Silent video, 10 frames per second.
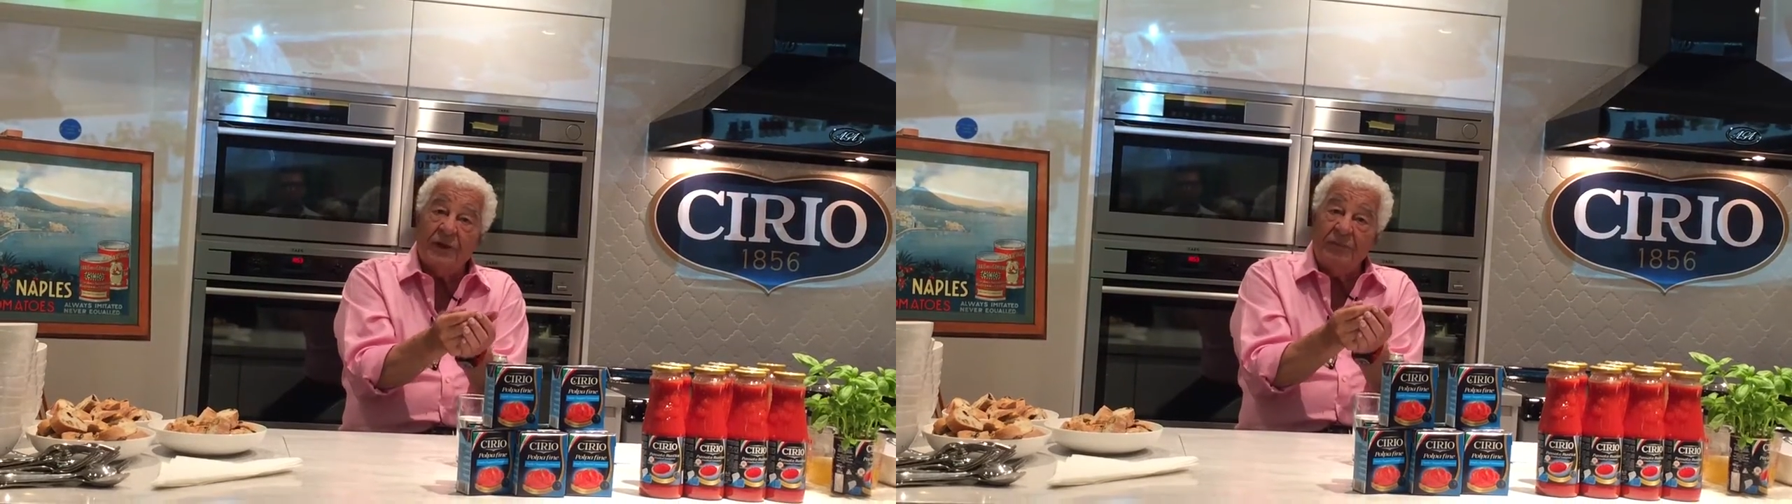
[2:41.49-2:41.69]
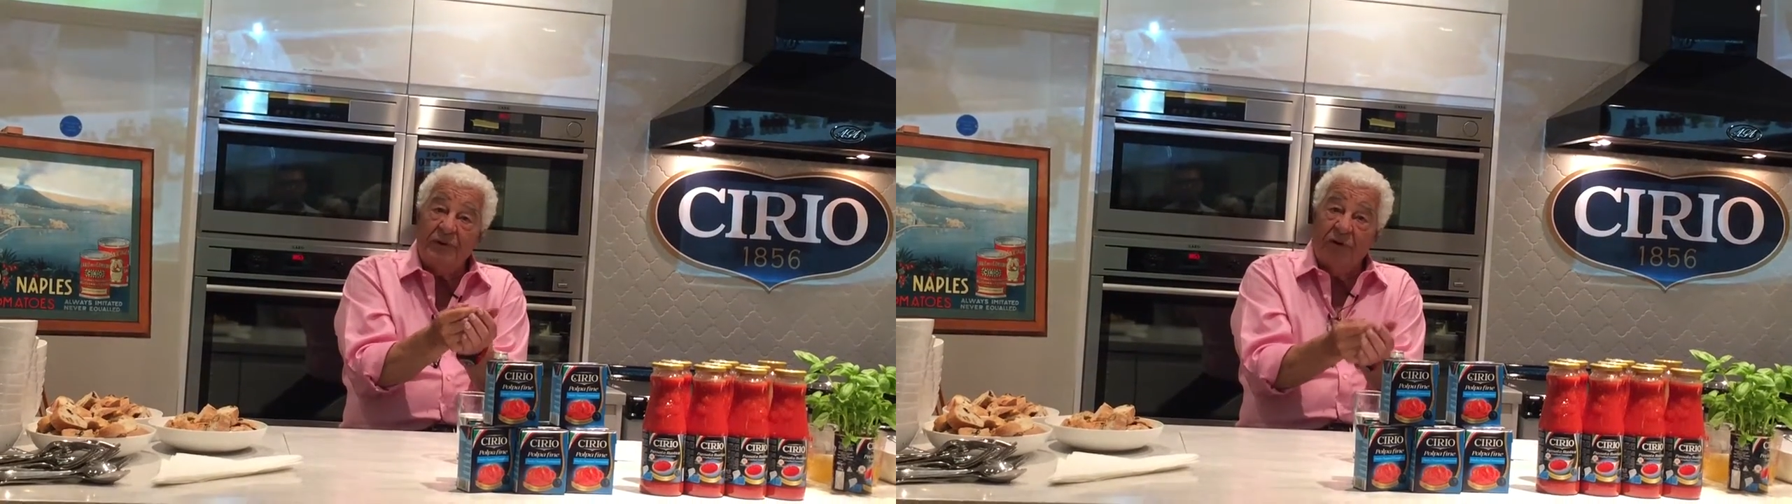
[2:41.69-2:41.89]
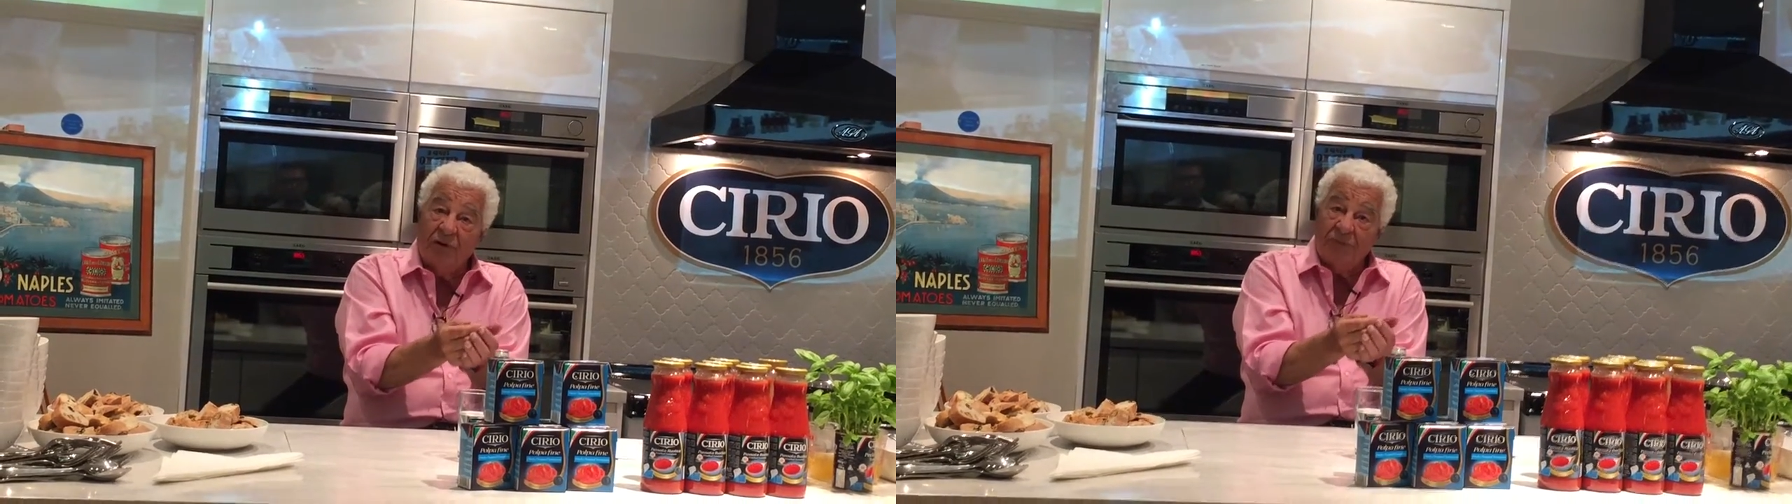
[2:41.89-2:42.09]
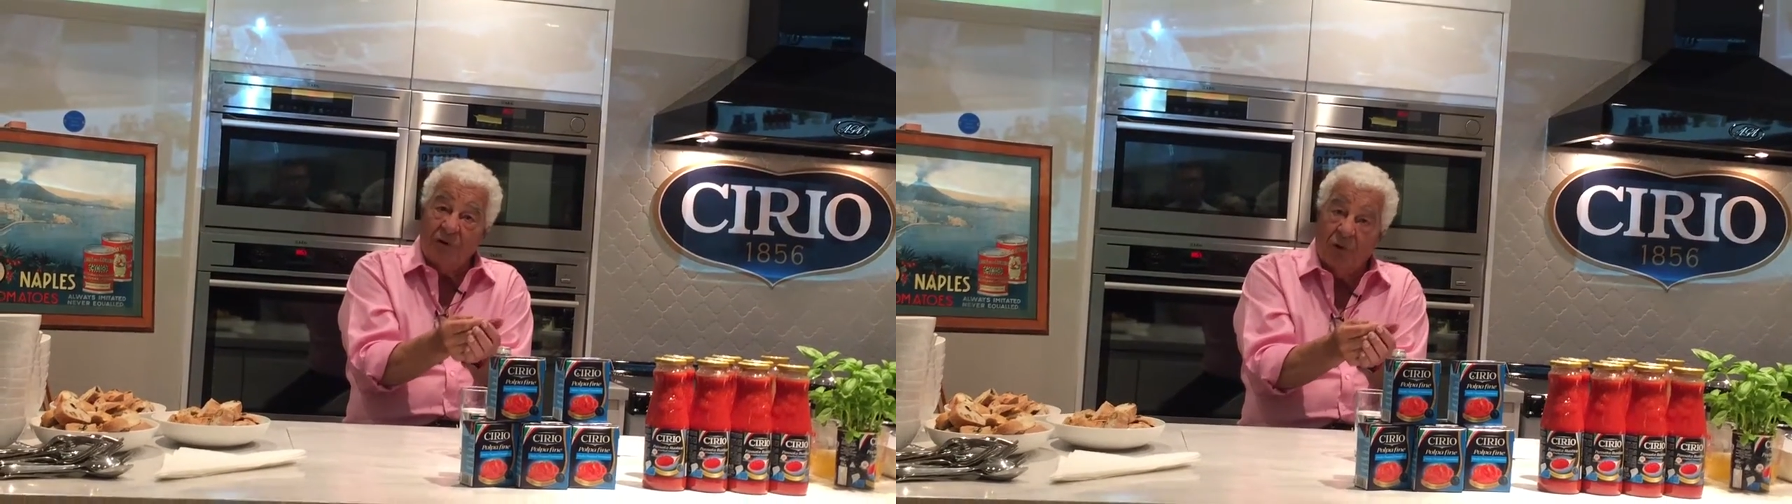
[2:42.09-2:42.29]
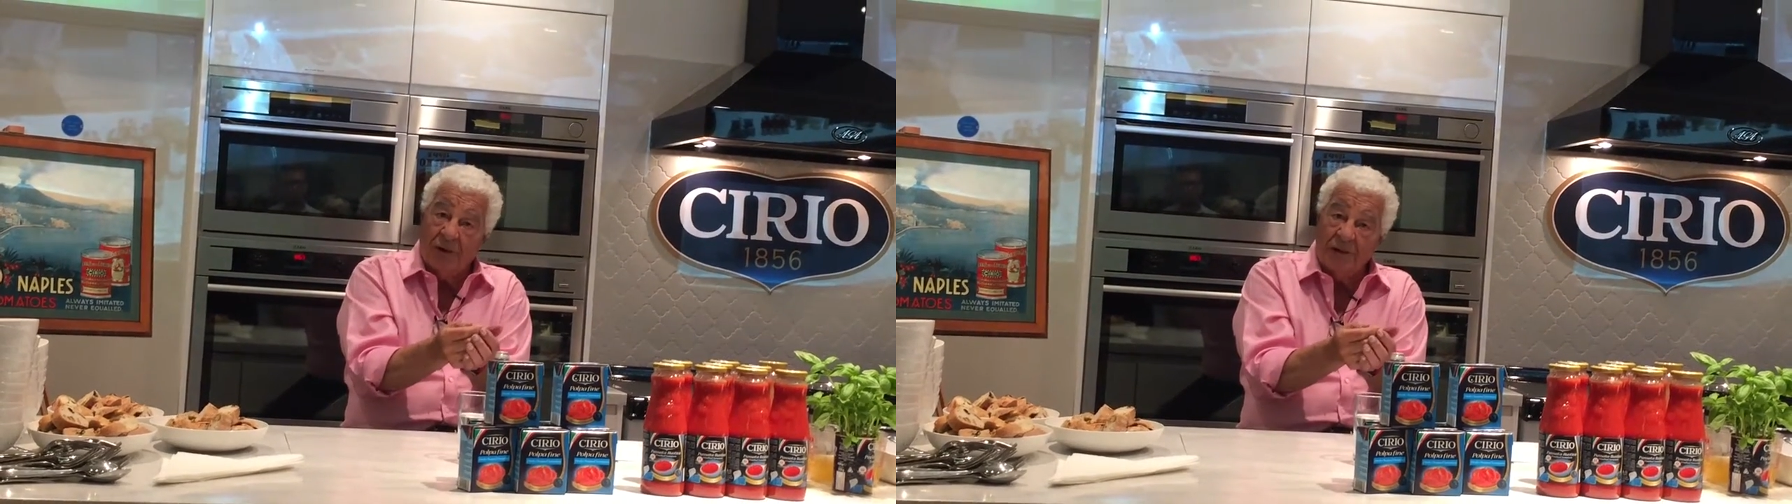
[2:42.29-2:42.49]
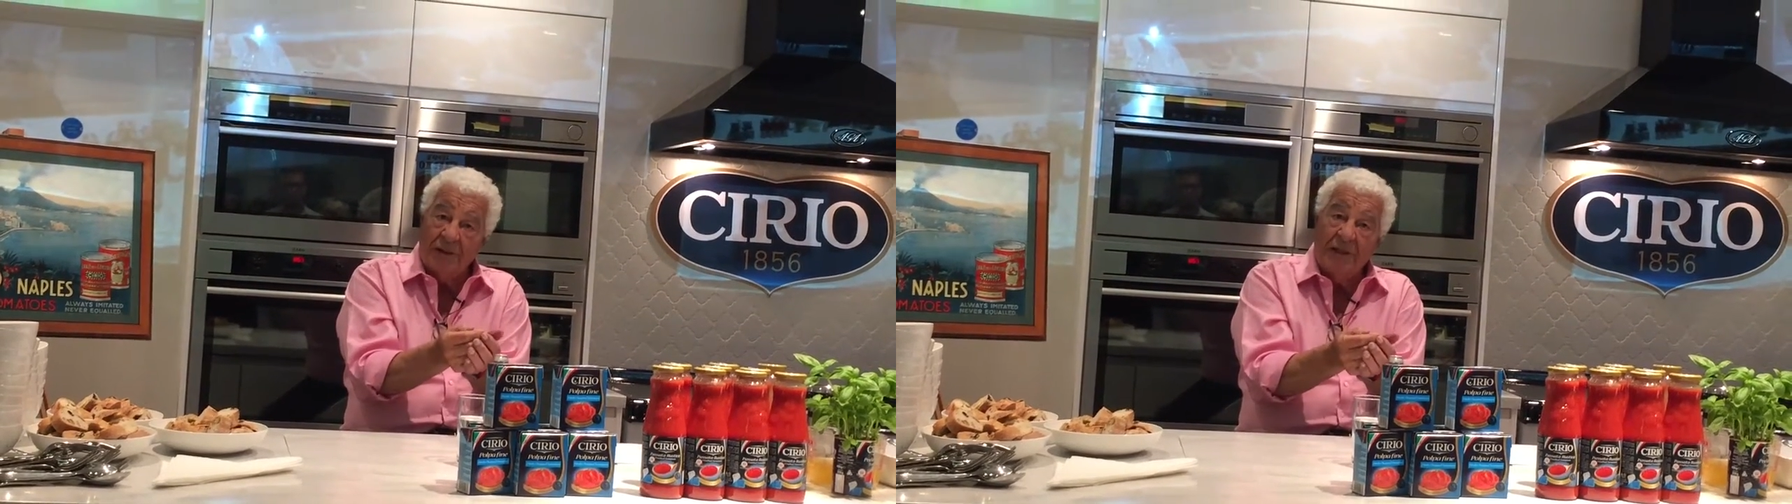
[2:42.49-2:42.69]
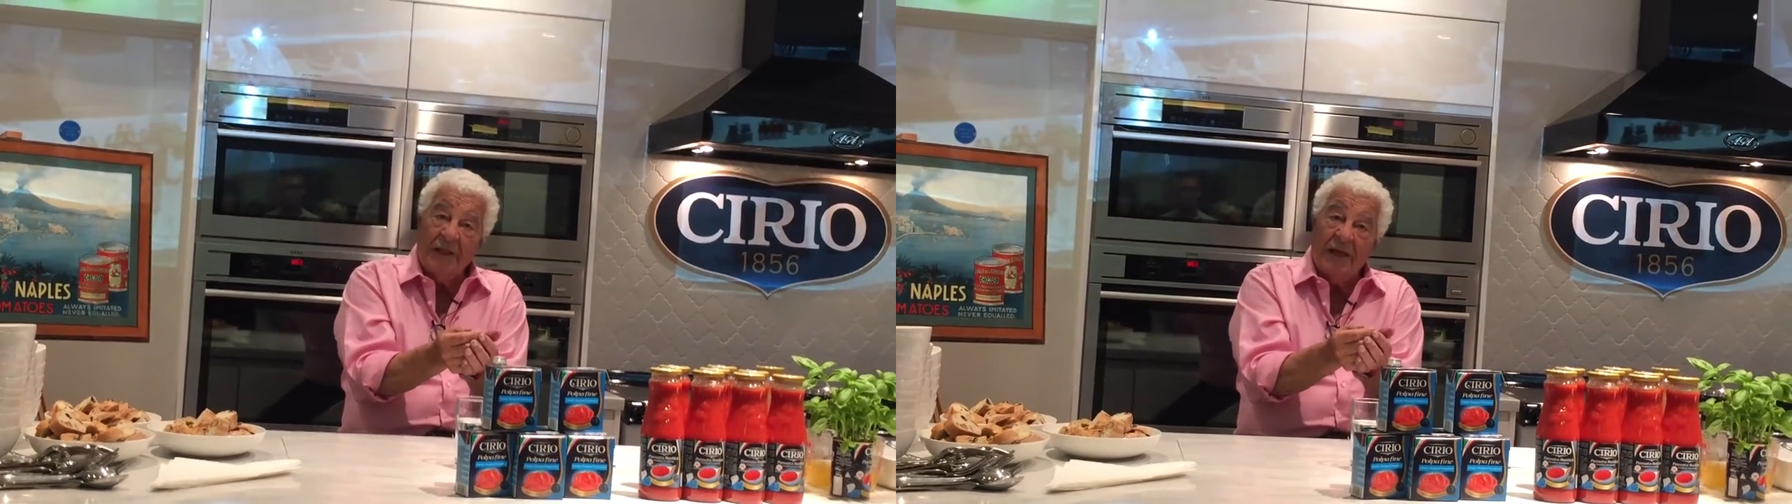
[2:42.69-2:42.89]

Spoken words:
a bit of olive oil,